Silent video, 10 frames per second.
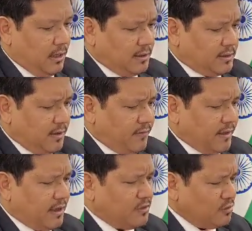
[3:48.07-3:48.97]
and stuff
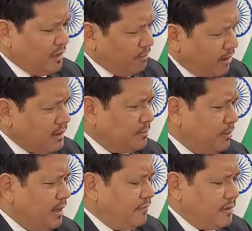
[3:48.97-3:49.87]
like that. So there are
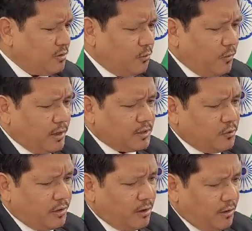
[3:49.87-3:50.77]
multiple levels of works
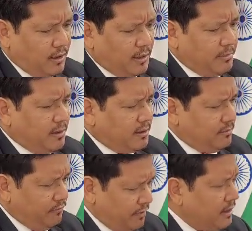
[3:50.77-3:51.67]
going on. It'll be
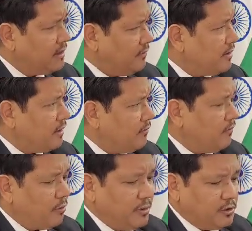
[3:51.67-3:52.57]
very difficult
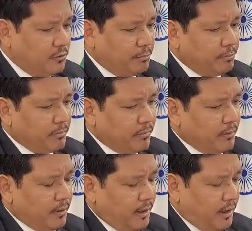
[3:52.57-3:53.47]
for me to
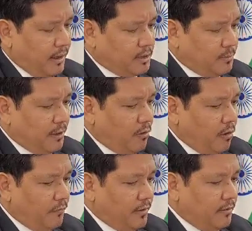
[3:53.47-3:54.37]
explain
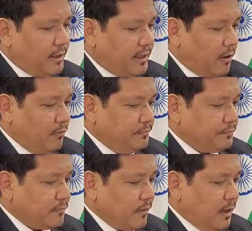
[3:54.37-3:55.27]
all of it right now.
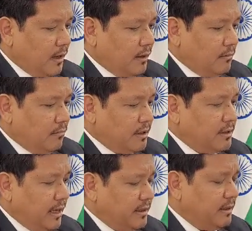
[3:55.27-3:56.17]

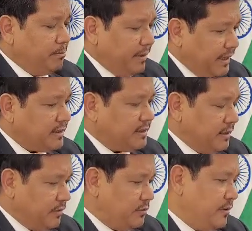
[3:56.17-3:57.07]
But I think the biggest
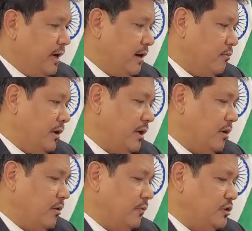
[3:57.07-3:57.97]
thing which we are
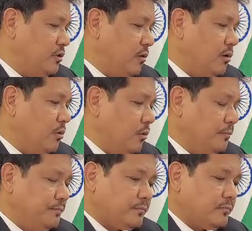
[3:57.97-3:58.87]
working on, which you all
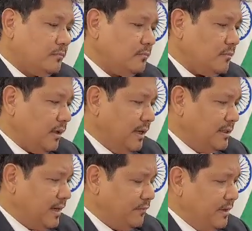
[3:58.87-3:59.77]
know, is that